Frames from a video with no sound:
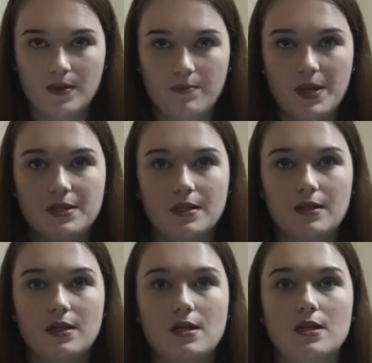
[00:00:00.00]

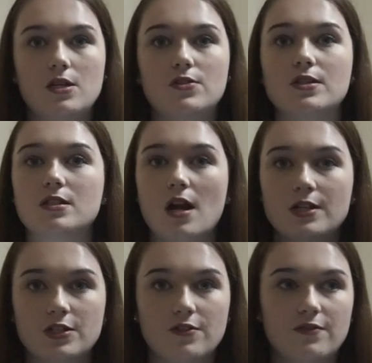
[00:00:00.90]
basically, you just talk
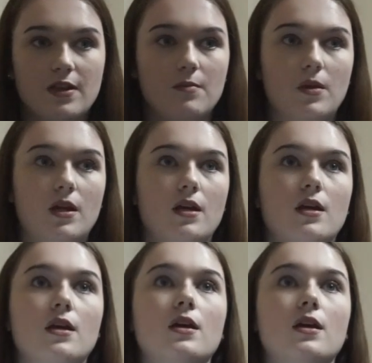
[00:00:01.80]
to your family,